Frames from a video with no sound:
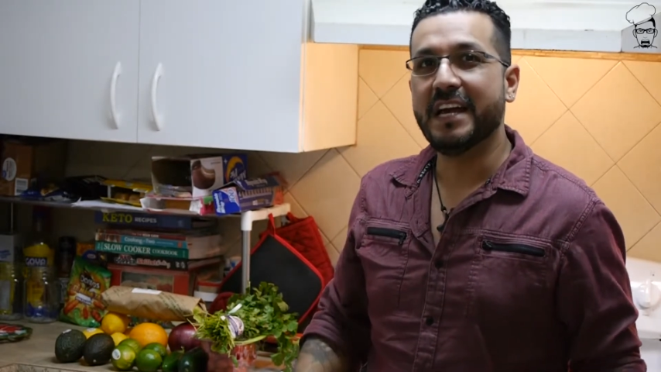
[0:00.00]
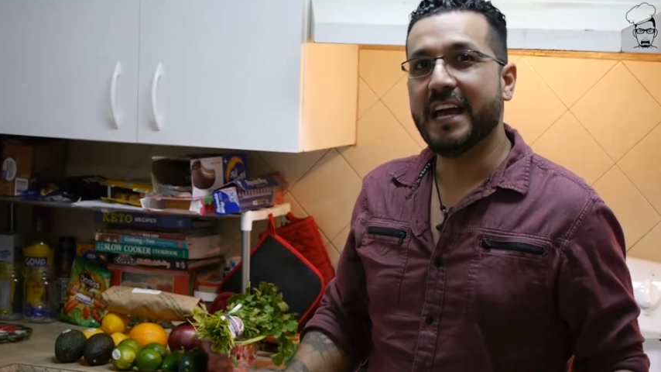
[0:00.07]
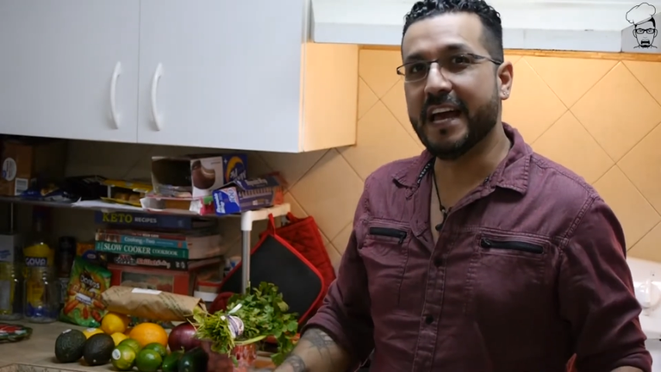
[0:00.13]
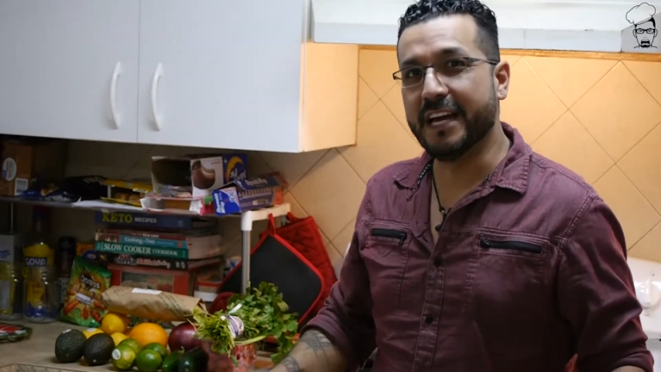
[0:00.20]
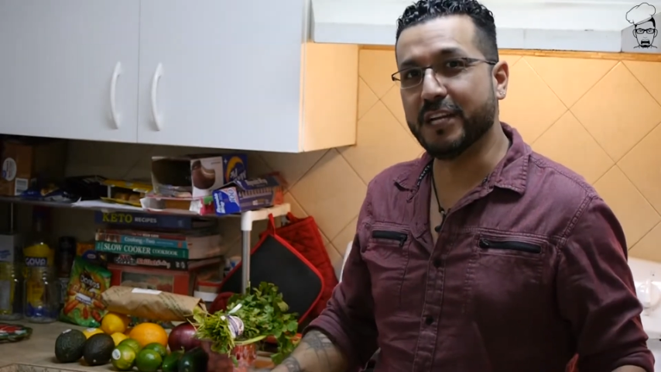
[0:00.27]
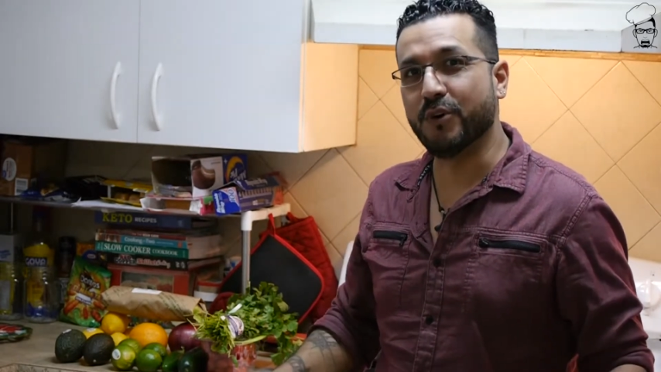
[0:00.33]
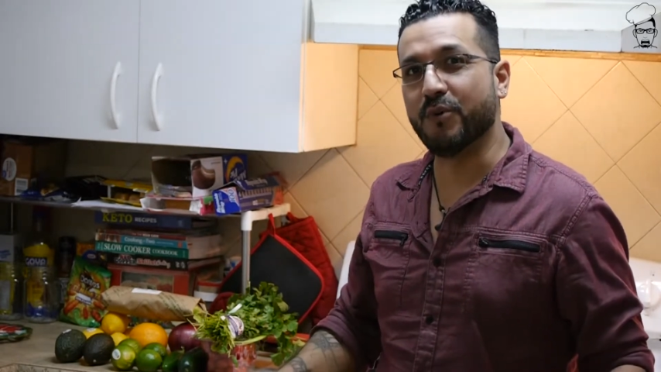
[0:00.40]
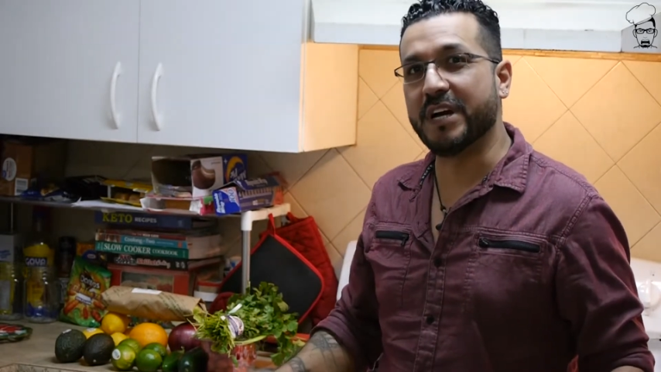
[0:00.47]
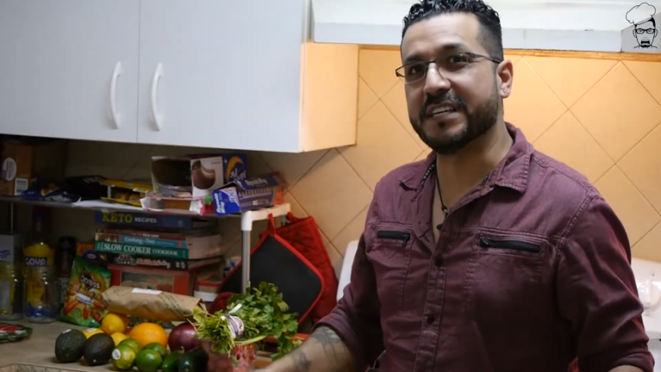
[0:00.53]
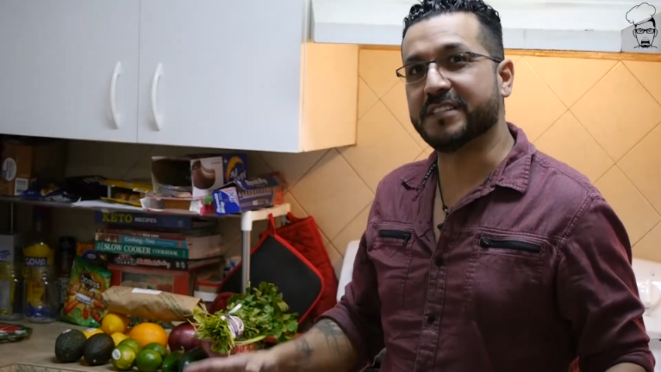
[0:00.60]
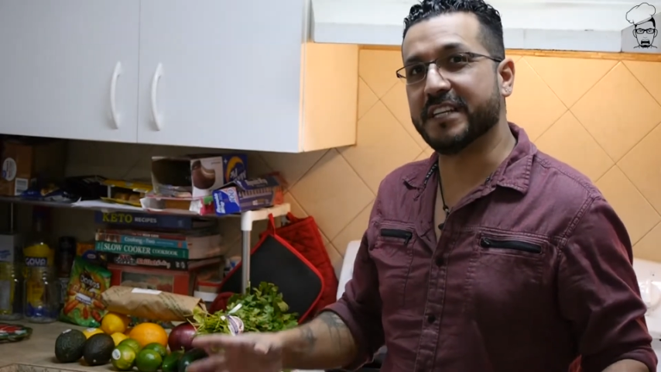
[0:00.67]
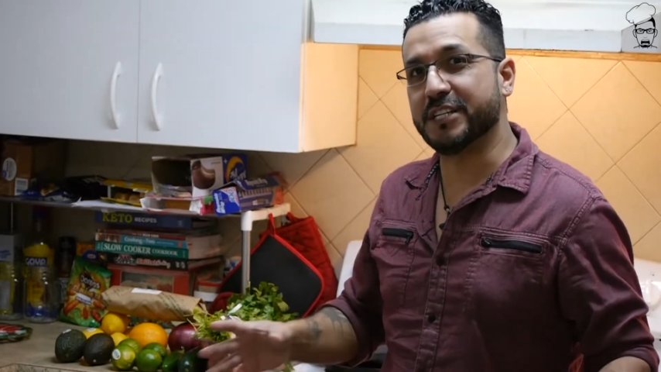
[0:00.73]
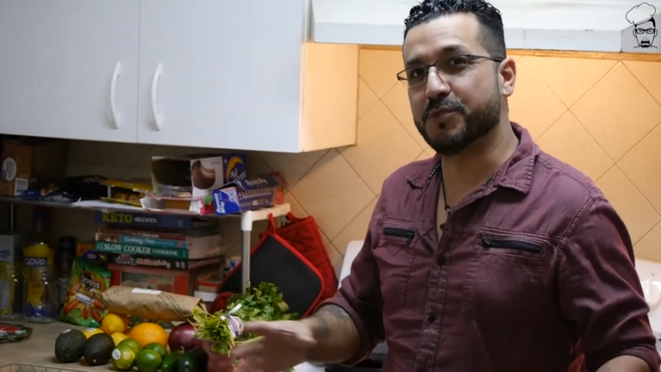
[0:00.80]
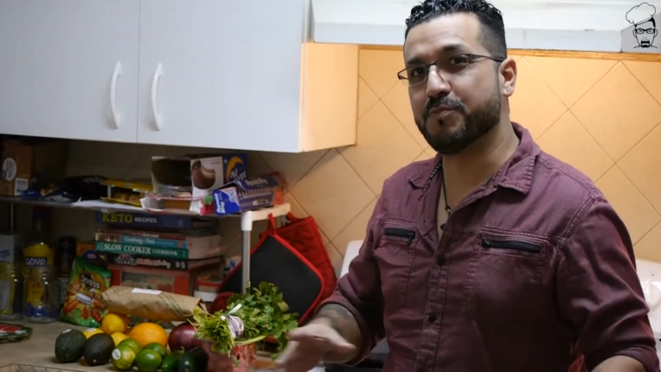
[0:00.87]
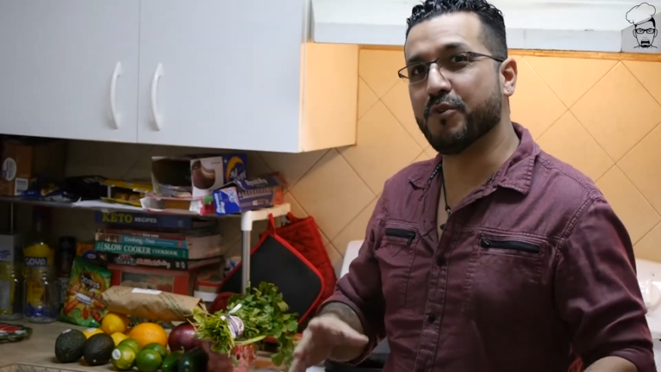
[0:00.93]
Anyways,
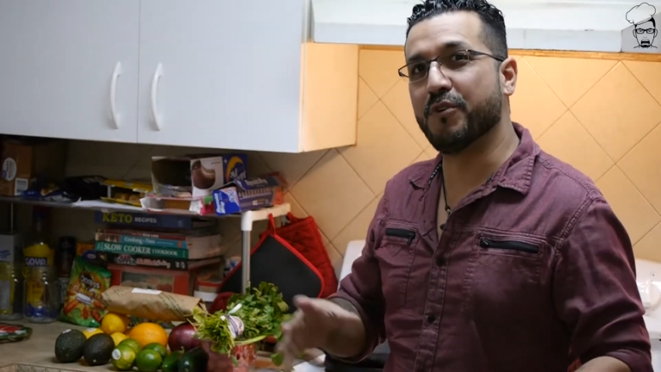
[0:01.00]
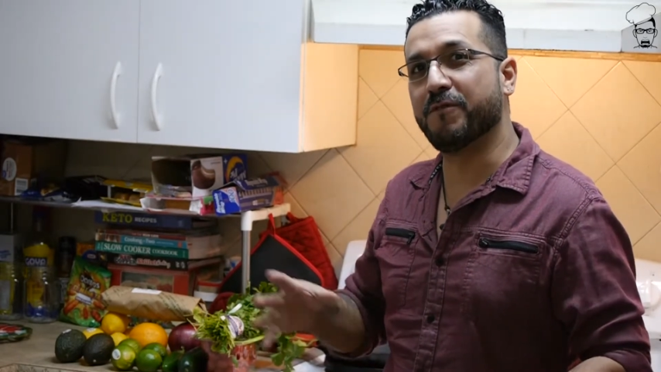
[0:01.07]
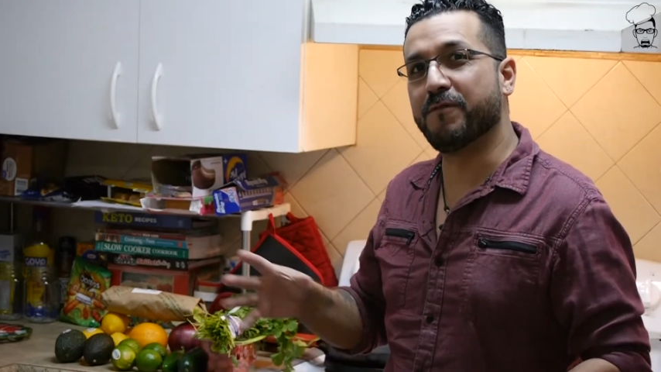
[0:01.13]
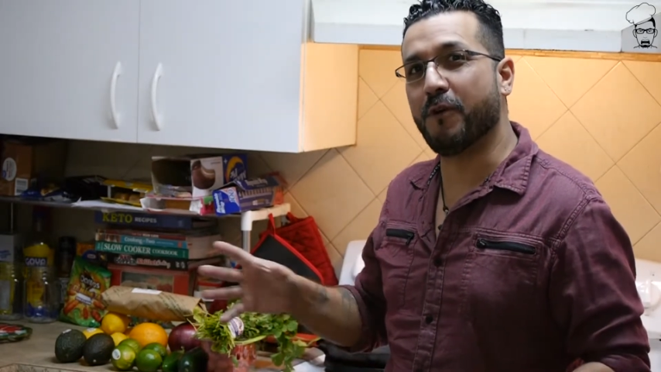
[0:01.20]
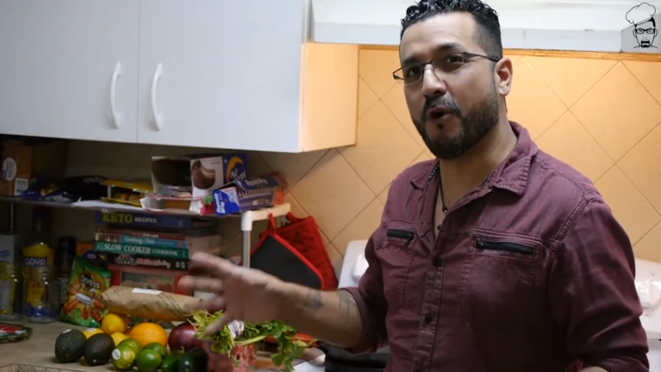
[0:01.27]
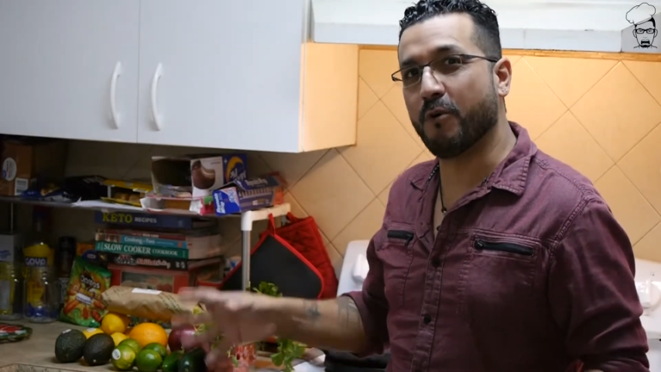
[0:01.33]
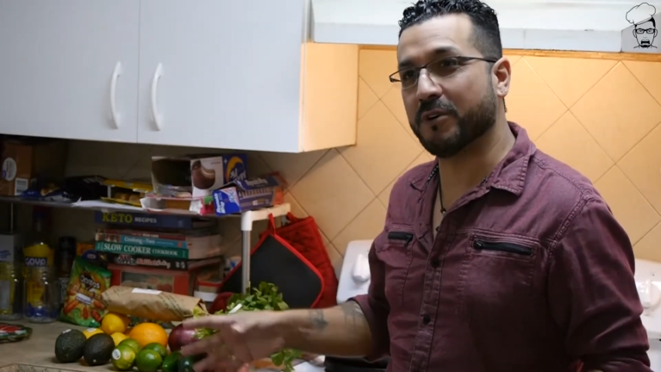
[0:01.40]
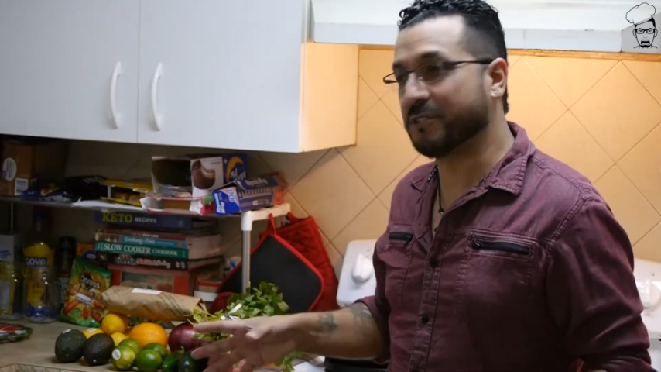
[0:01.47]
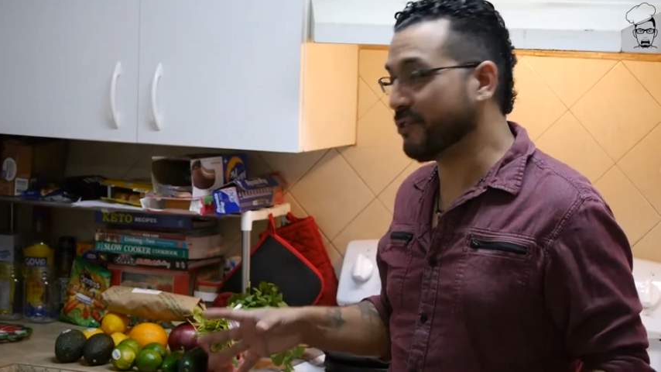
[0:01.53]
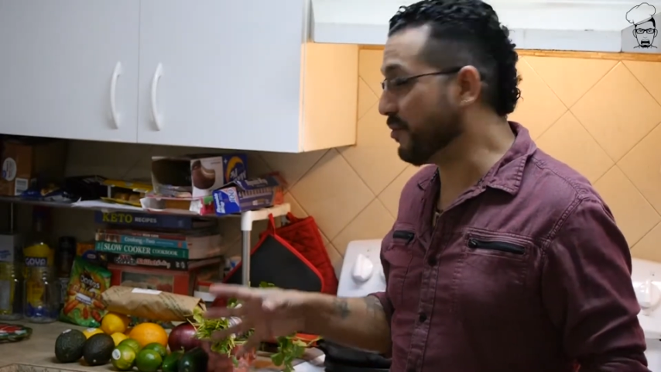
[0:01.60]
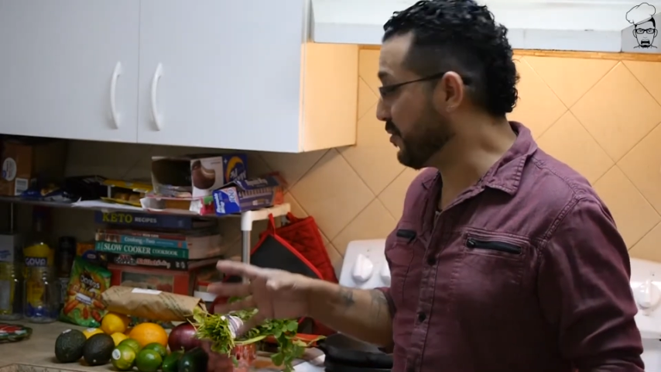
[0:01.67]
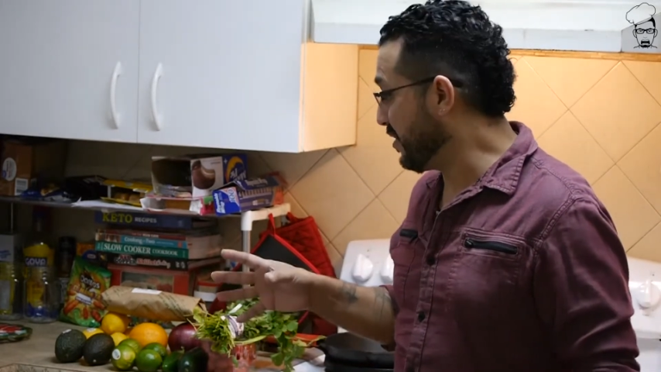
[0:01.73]
let's move forward to